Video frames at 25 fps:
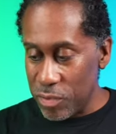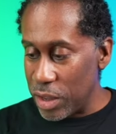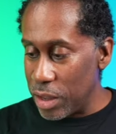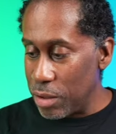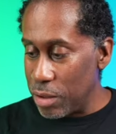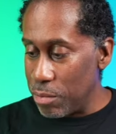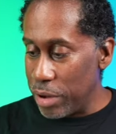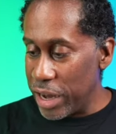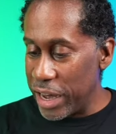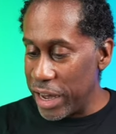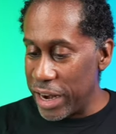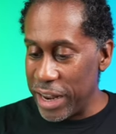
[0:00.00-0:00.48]

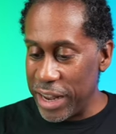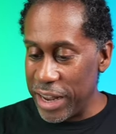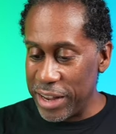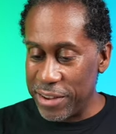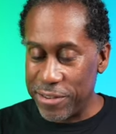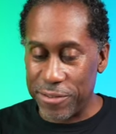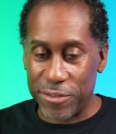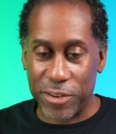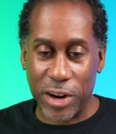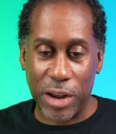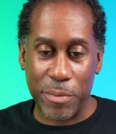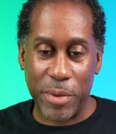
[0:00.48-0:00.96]
but
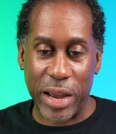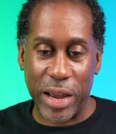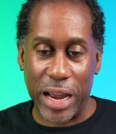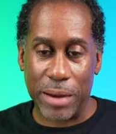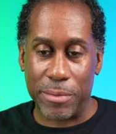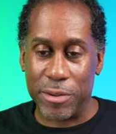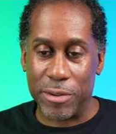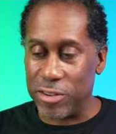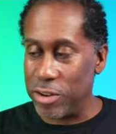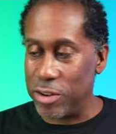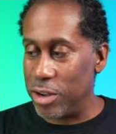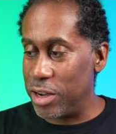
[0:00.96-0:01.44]
it's from
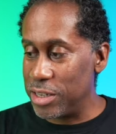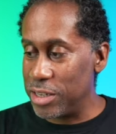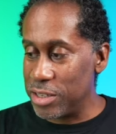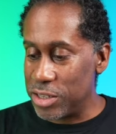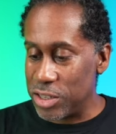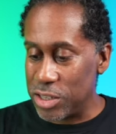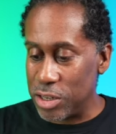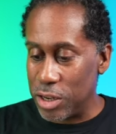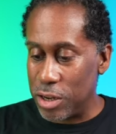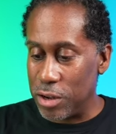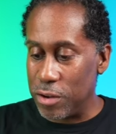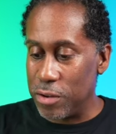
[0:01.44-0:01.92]
Amazon.
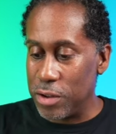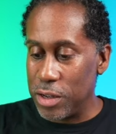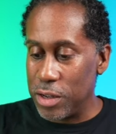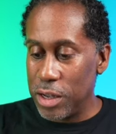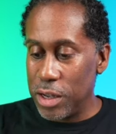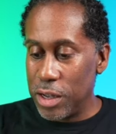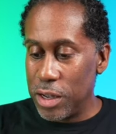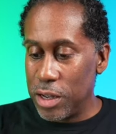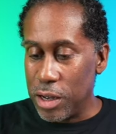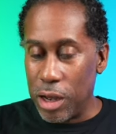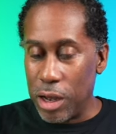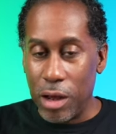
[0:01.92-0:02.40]
So,
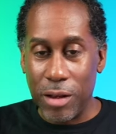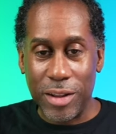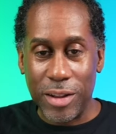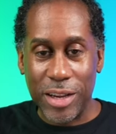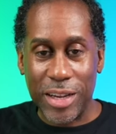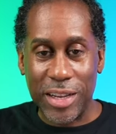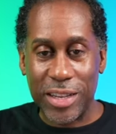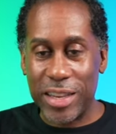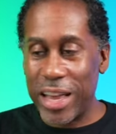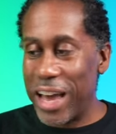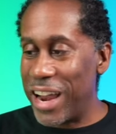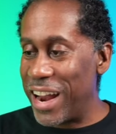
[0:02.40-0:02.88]
oh
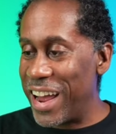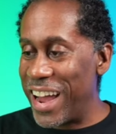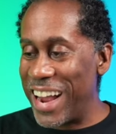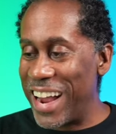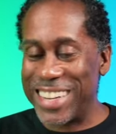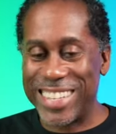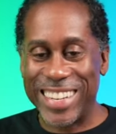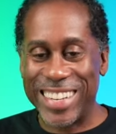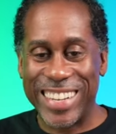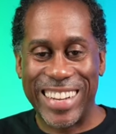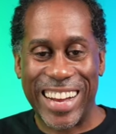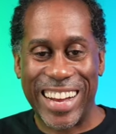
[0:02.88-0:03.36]
look at that! I
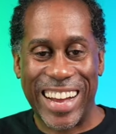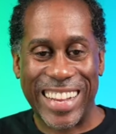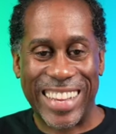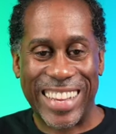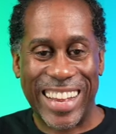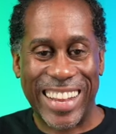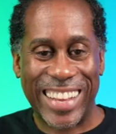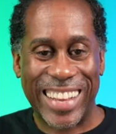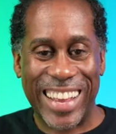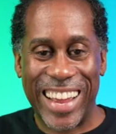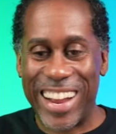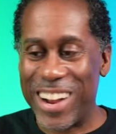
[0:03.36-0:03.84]
actually got
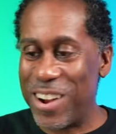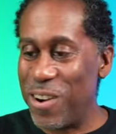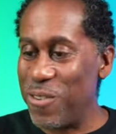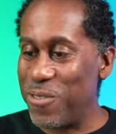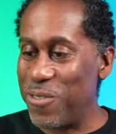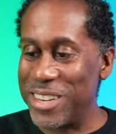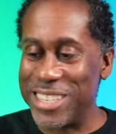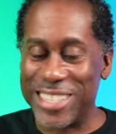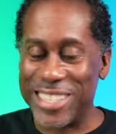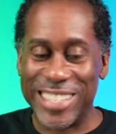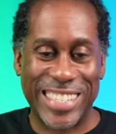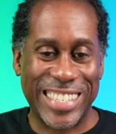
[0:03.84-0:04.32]
that thing
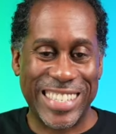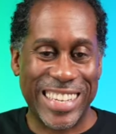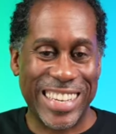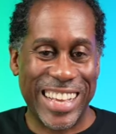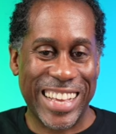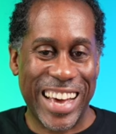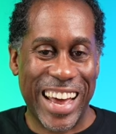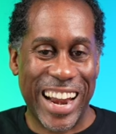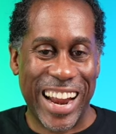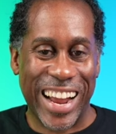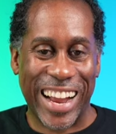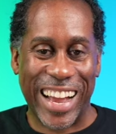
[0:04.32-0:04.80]
open. Do you see
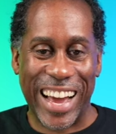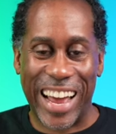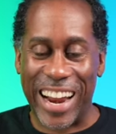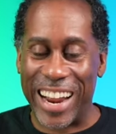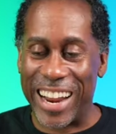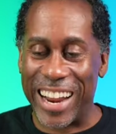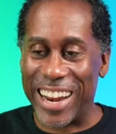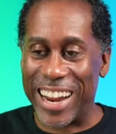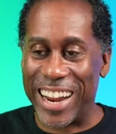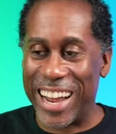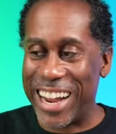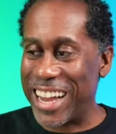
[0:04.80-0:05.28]
that? I got
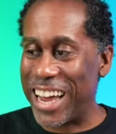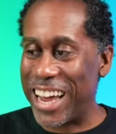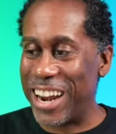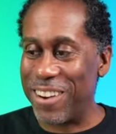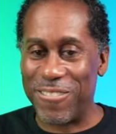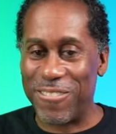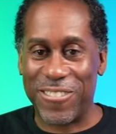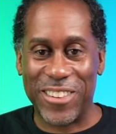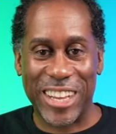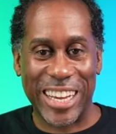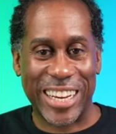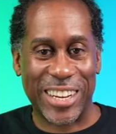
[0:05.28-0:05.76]
it. I got
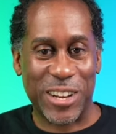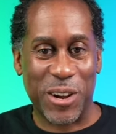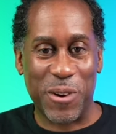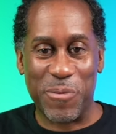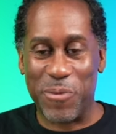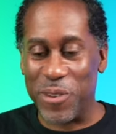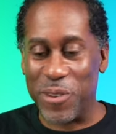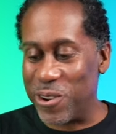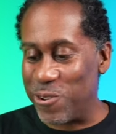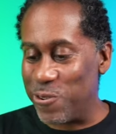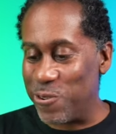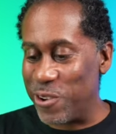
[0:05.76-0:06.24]
it flicked
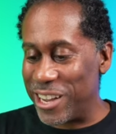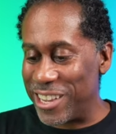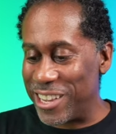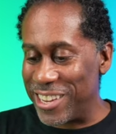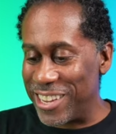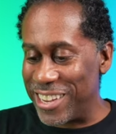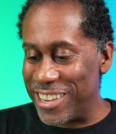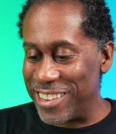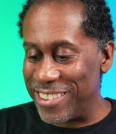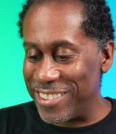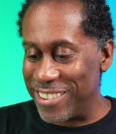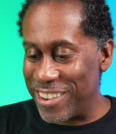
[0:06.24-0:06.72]
open
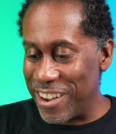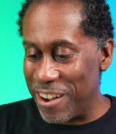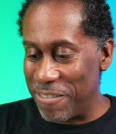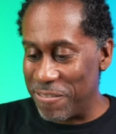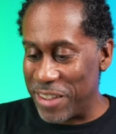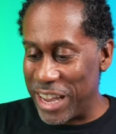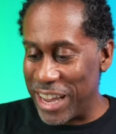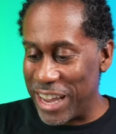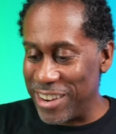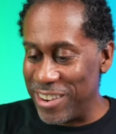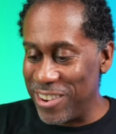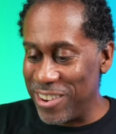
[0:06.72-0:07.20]
quickly. So I'm
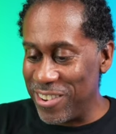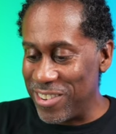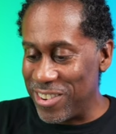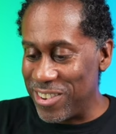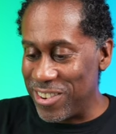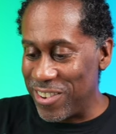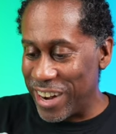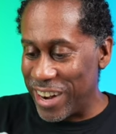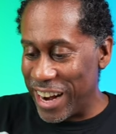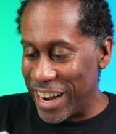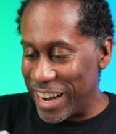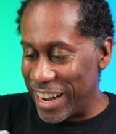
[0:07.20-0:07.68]
getting used
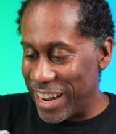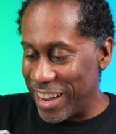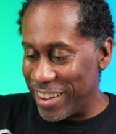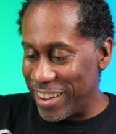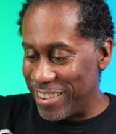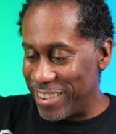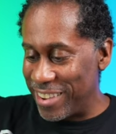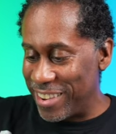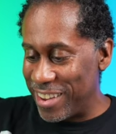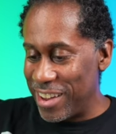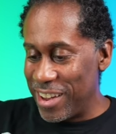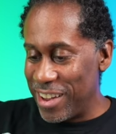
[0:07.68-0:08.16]
to it, I
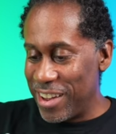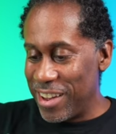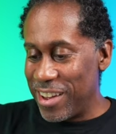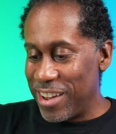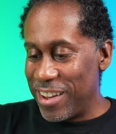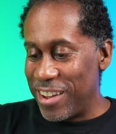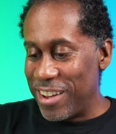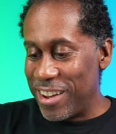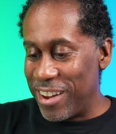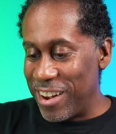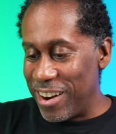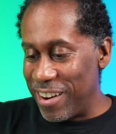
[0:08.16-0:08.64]
guess.
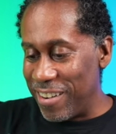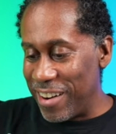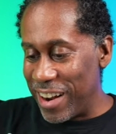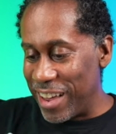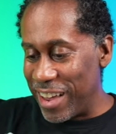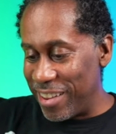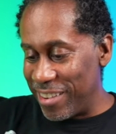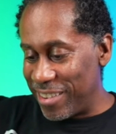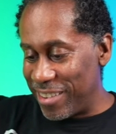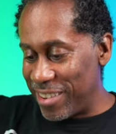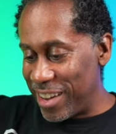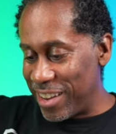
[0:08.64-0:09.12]
All
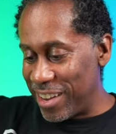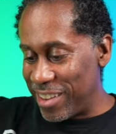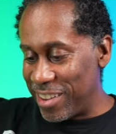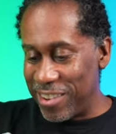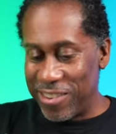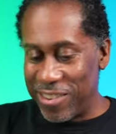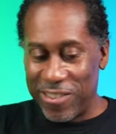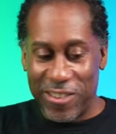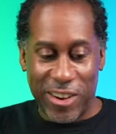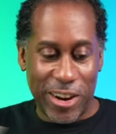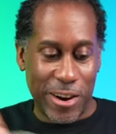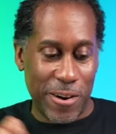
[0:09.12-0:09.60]
right, let's get
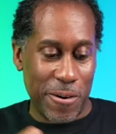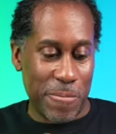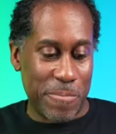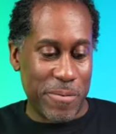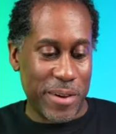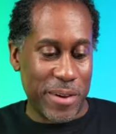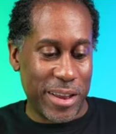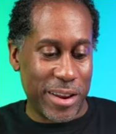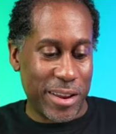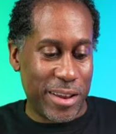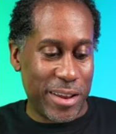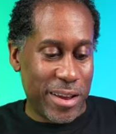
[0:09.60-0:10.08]
this one
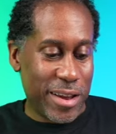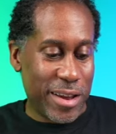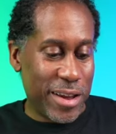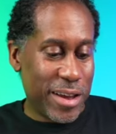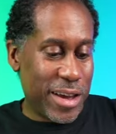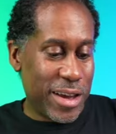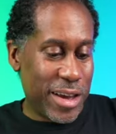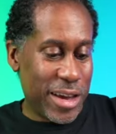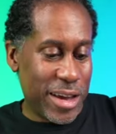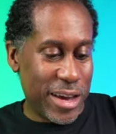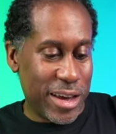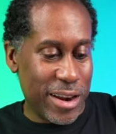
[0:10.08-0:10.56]
open,
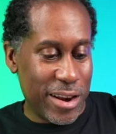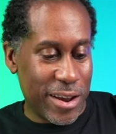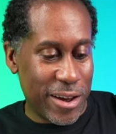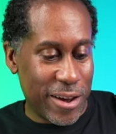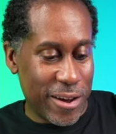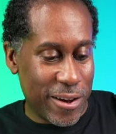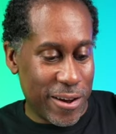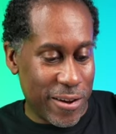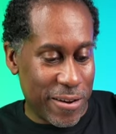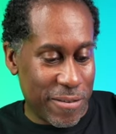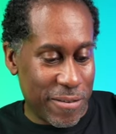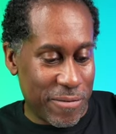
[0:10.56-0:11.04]
and
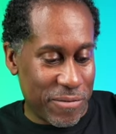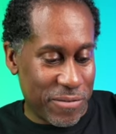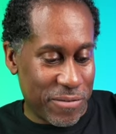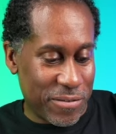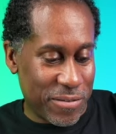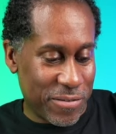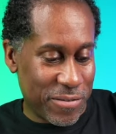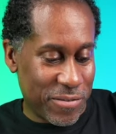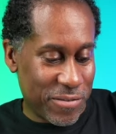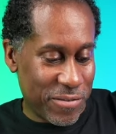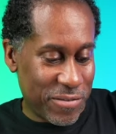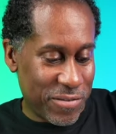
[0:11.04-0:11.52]
um,
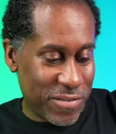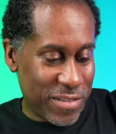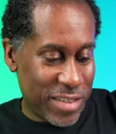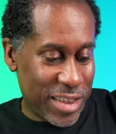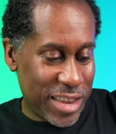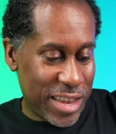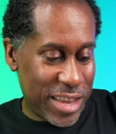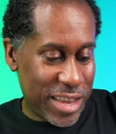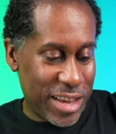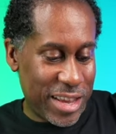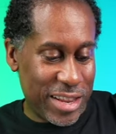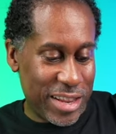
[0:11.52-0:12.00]

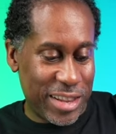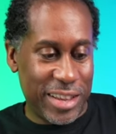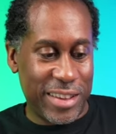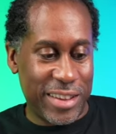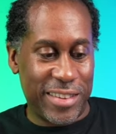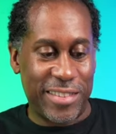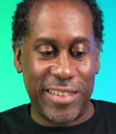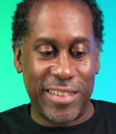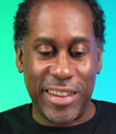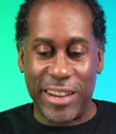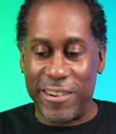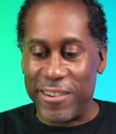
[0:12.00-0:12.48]
and
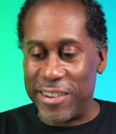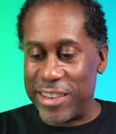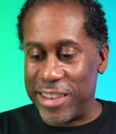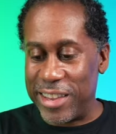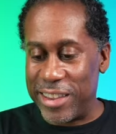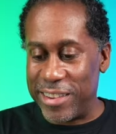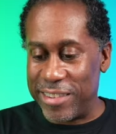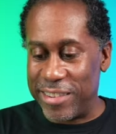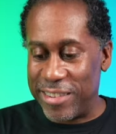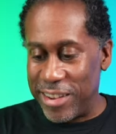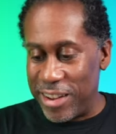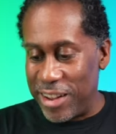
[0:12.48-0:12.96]
let's see what
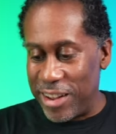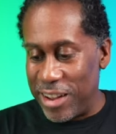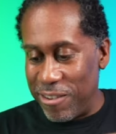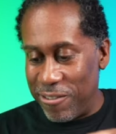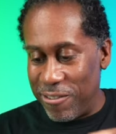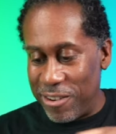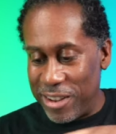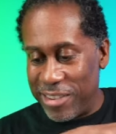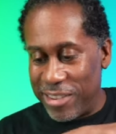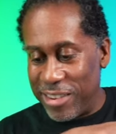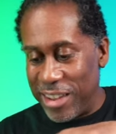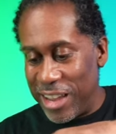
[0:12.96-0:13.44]
this uh,
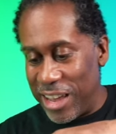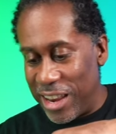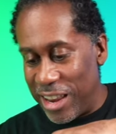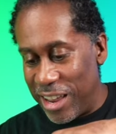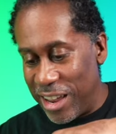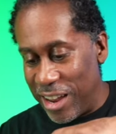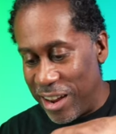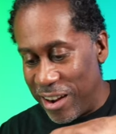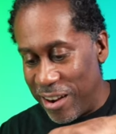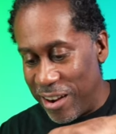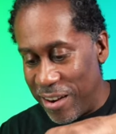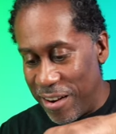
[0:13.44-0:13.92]
what's in
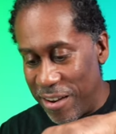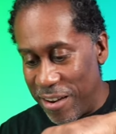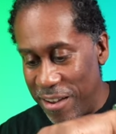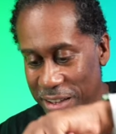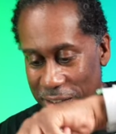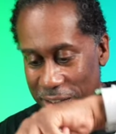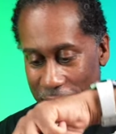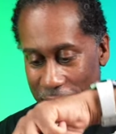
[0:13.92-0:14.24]
here,